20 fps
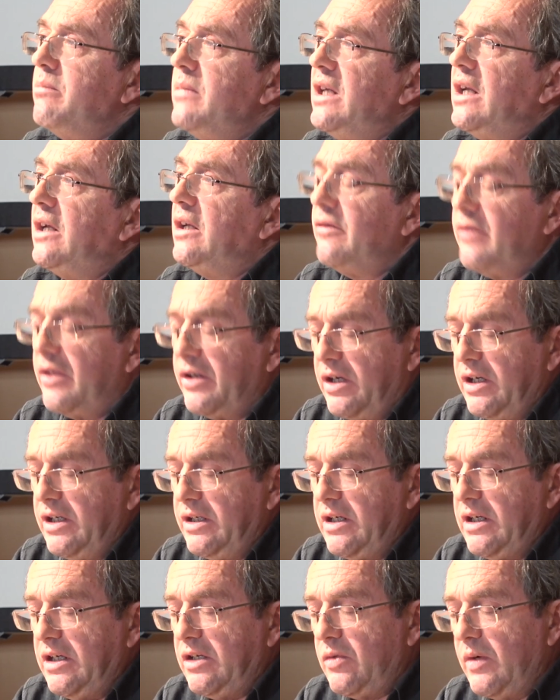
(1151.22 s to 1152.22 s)
middle of the
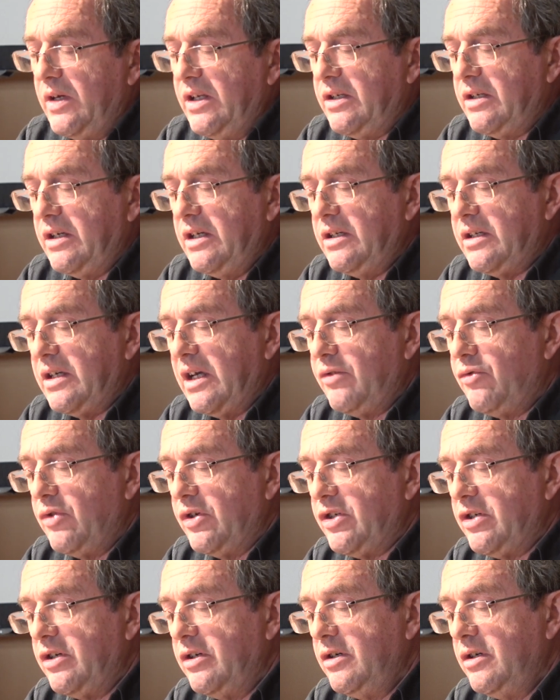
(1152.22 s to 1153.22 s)
1920s had
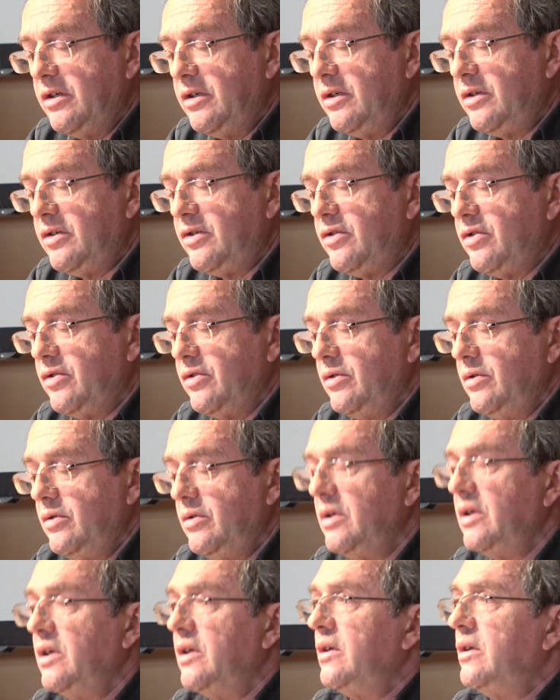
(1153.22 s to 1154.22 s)
returned
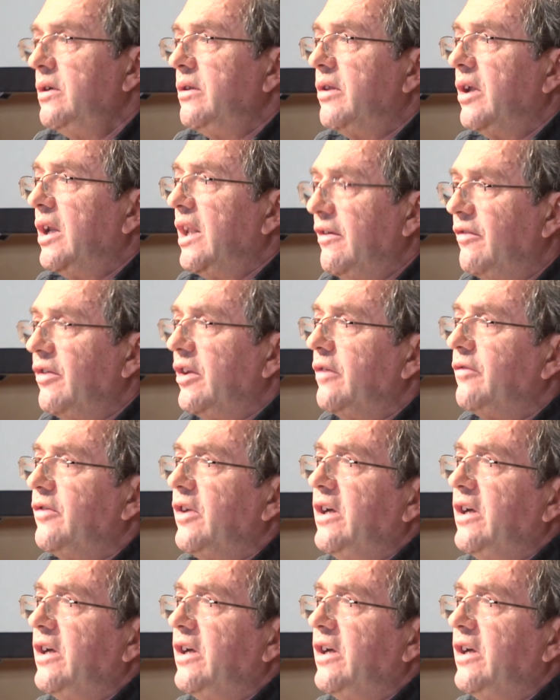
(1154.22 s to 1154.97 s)
to the level of